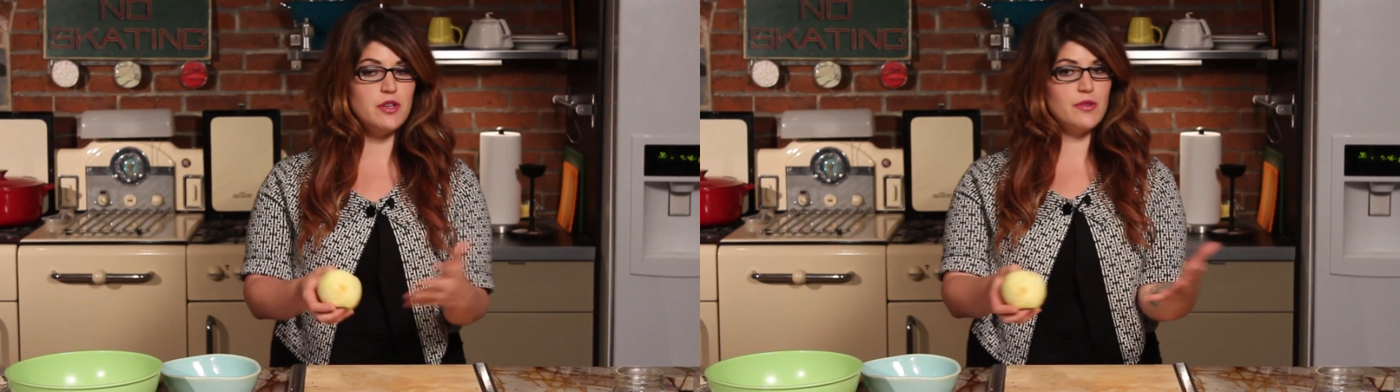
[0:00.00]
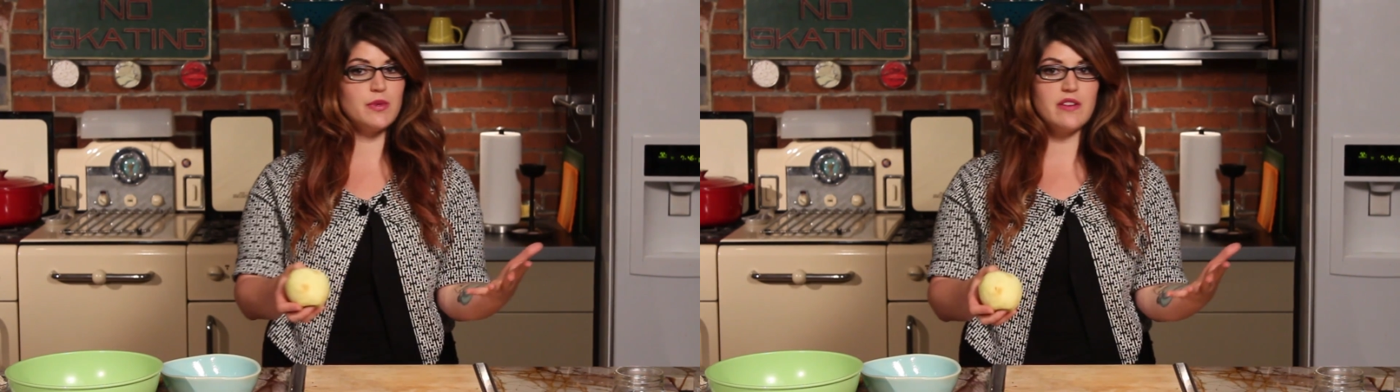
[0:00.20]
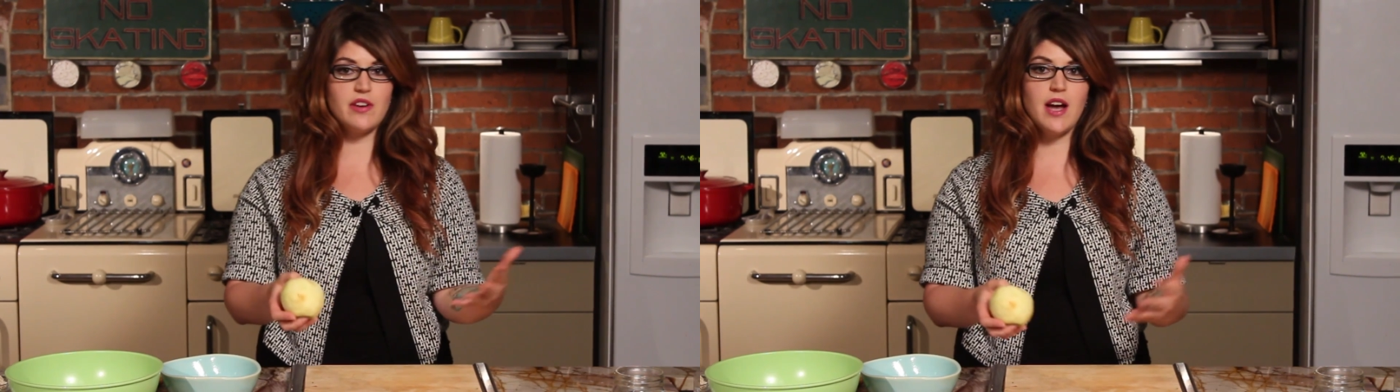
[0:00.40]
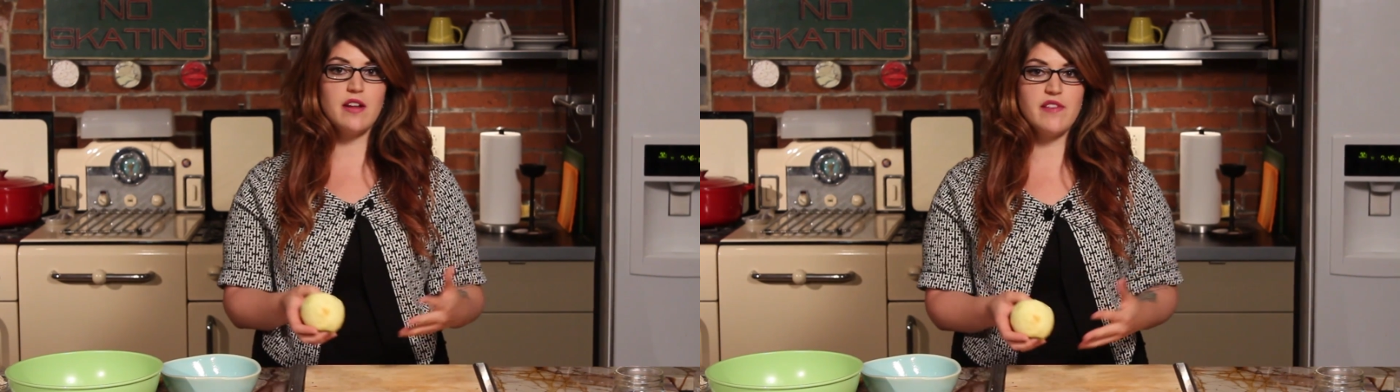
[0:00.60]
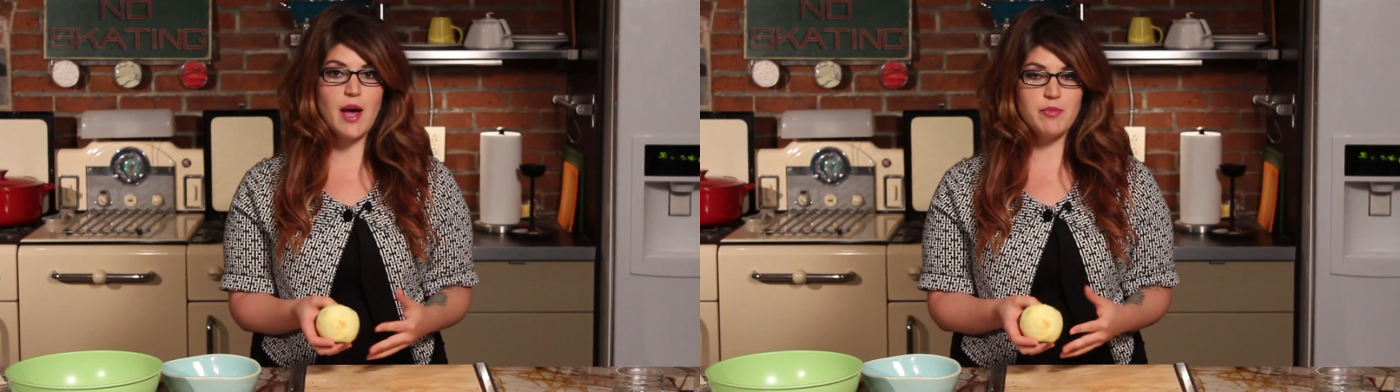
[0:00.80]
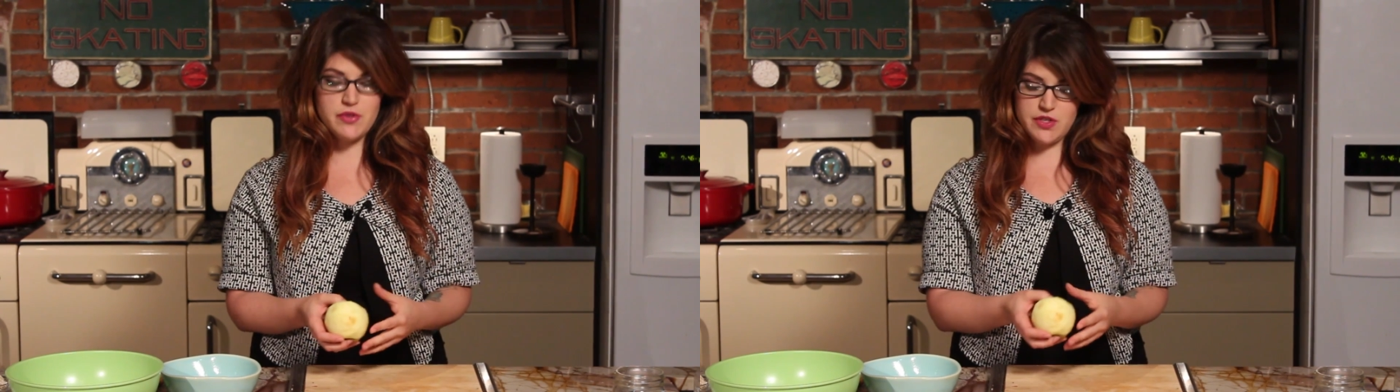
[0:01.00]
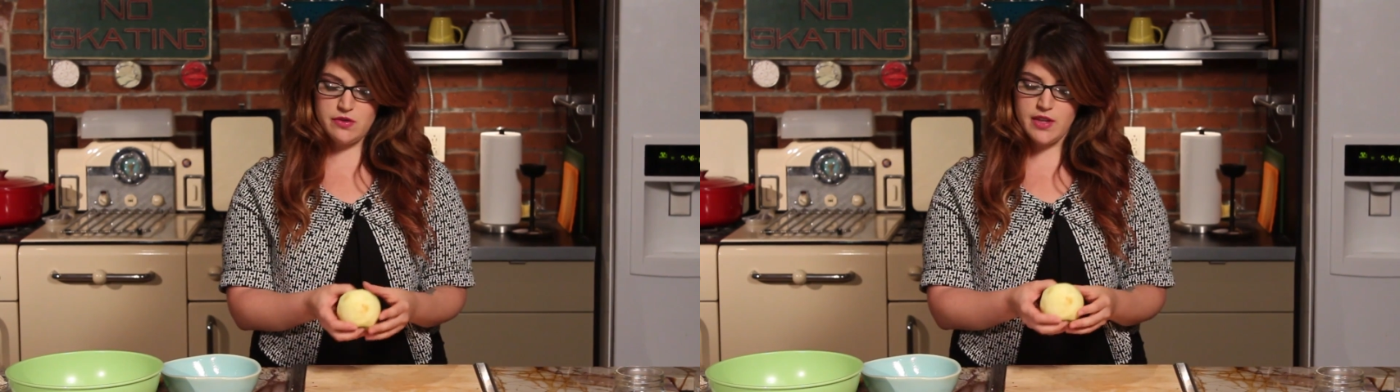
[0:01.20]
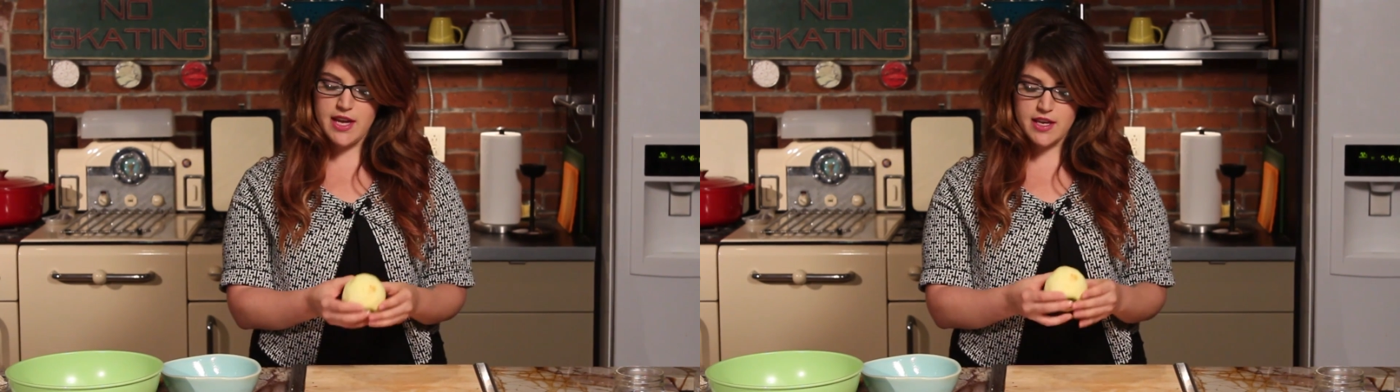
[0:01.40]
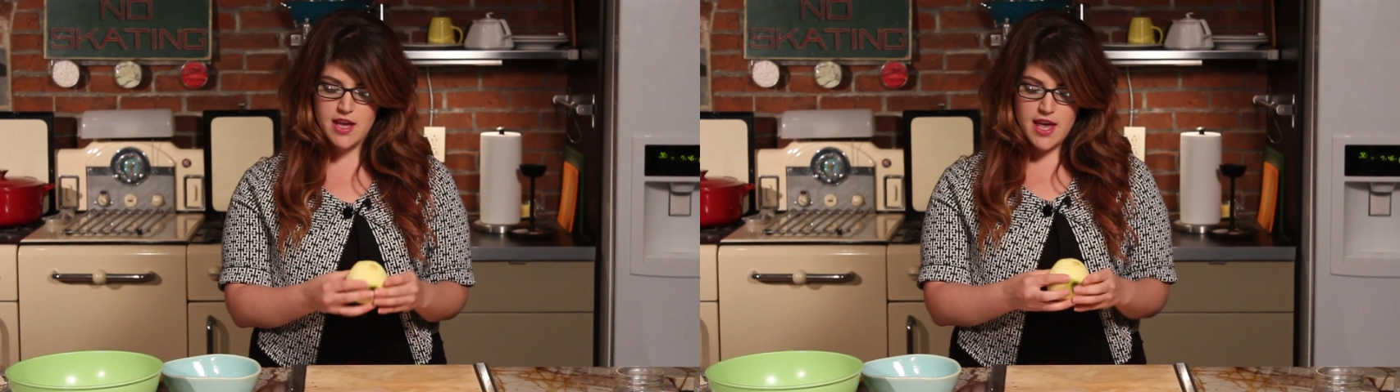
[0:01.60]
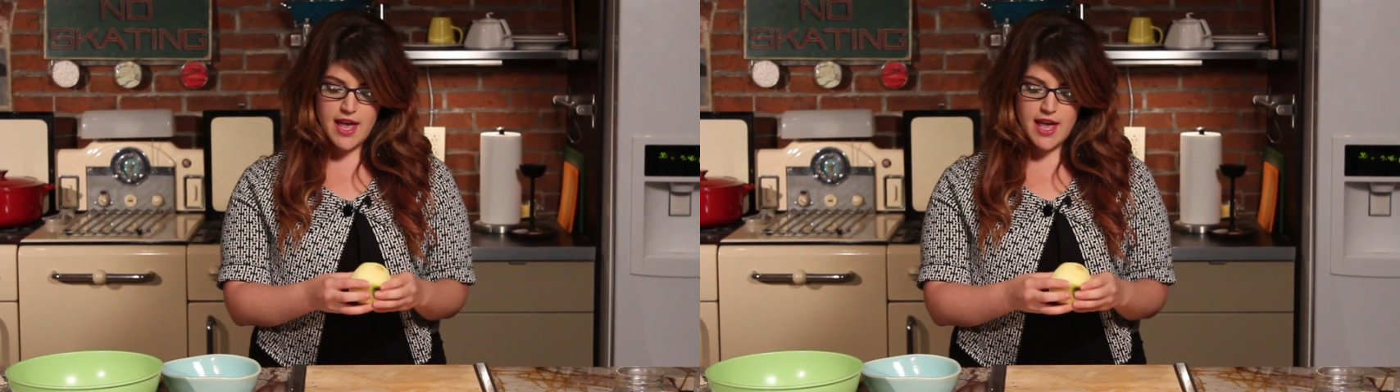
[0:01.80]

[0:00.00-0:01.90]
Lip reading: but use whatever kind of apples you like,